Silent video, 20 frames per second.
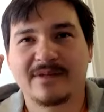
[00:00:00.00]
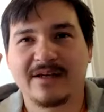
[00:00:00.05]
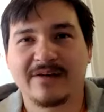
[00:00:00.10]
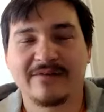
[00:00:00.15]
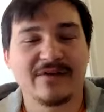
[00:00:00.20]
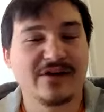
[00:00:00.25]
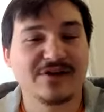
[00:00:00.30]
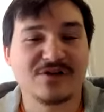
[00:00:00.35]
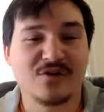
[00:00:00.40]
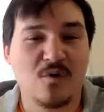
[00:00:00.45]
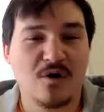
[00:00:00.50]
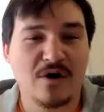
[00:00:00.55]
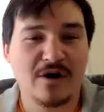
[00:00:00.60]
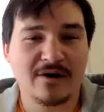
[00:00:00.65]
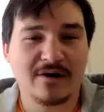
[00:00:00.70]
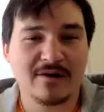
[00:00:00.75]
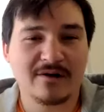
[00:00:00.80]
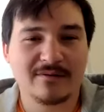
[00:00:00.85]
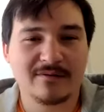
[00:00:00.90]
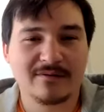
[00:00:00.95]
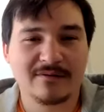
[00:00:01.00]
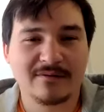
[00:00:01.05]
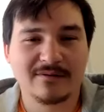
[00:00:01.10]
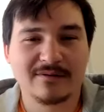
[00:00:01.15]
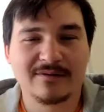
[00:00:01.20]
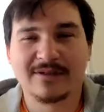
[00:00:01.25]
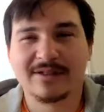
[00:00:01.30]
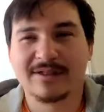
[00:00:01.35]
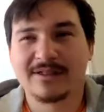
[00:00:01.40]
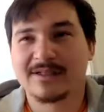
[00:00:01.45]
If it doesn't work,
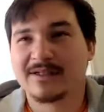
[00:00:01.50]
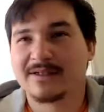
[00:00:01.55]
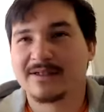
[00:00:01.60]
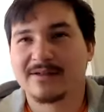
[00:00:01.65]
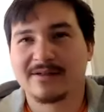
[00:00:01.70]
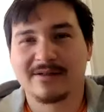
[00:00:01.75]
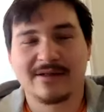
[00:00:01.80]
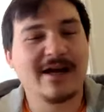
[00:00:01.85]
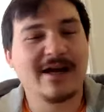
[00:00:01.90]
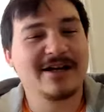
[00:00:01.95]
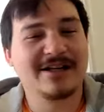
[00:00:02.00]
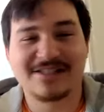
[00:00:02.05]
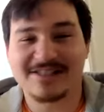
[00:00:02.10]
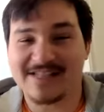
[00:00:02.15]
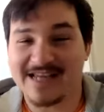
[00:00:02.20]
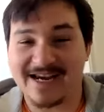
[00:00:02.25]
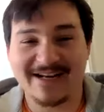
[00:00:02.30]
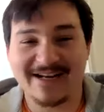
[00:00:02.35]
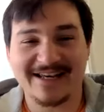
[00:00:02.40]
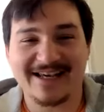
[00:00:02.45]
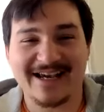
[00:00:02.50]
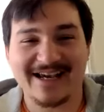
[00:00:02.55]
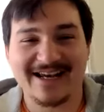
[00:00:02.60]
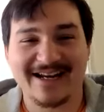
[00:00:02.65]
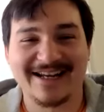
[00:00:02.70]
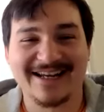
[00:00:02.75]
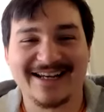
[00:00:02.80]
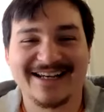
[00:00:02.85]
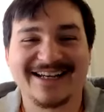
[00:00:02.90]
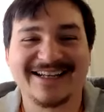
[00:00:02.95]
say it
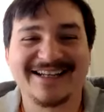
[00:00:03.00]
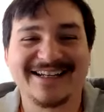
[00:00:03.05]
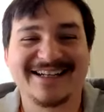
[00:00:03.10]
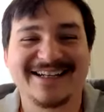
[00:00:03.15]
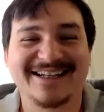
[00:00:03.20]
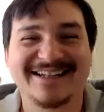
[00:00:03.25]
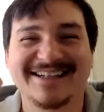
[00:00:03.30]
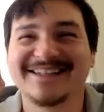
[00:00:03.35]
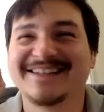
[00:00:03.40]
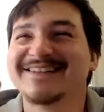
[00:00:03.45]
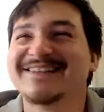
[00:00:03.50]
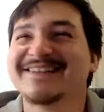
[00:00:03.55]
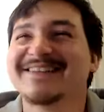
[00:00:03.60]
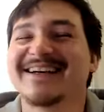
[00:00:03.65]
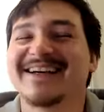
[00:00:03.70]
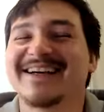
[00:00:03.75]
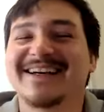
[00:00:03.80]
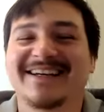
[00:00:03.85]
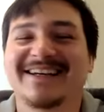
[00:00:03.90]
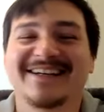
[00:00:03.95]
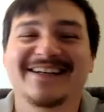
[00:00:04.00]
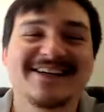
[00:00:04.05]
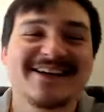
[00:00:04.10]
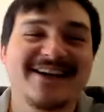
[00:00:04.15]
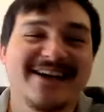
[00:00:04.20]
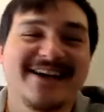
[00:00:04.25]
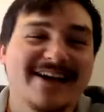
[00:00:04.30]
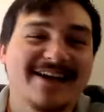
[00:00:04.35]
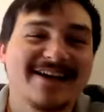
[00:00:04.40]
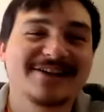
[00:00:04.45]
again. This
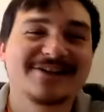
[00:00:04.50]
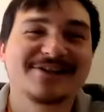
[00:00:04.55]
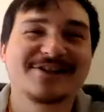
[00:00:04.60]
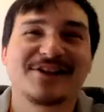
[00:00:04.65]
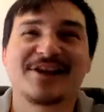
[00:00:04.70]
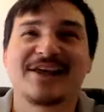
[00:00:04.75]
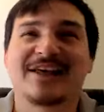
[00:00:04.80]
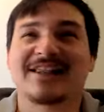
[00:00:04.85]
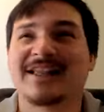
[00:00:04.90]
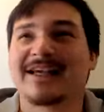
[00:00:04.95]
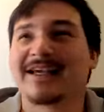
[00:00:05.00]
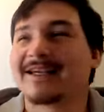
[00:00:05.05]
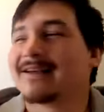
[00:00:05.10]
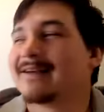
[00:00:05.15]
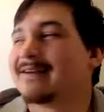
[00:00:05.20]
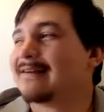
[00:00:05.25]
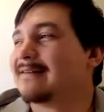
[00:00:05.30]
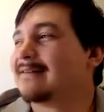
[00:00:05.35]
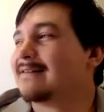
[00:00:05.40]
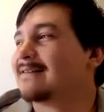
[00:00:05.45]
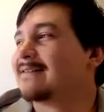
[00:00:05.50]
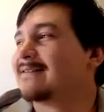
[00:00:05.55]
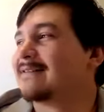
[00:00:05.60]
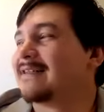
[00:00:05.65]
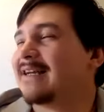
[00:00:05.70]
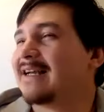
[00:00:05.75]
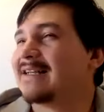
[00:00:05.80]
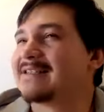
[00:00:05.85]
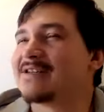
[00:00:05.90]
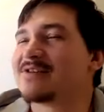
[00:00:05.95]
is the thing, like,
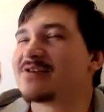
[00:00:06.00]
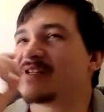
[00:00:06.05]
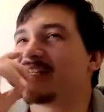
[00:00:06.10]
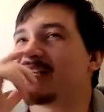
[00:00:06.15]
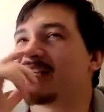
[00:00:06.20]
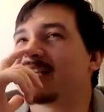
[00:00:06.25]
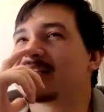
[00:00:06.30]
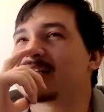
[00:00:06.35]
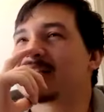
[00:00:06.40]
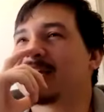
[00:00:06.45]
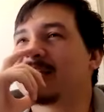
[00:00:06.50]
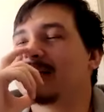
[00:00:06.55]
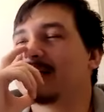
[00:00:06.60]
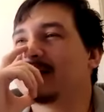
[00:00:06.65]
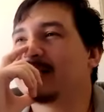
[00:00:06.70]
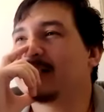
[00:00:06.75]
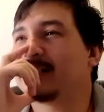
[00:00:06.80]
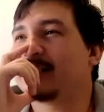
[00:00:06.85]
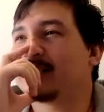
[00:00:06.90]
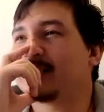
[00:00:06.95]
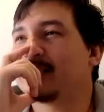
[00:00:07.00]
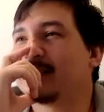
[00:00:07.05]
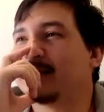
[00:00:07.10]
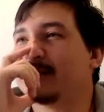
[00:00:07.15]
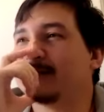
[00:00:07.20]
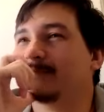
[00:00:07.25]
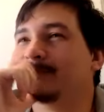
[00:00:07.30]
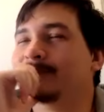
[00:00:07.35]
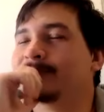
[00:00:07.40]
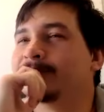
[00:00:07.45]
it's interesting. It's kind of like I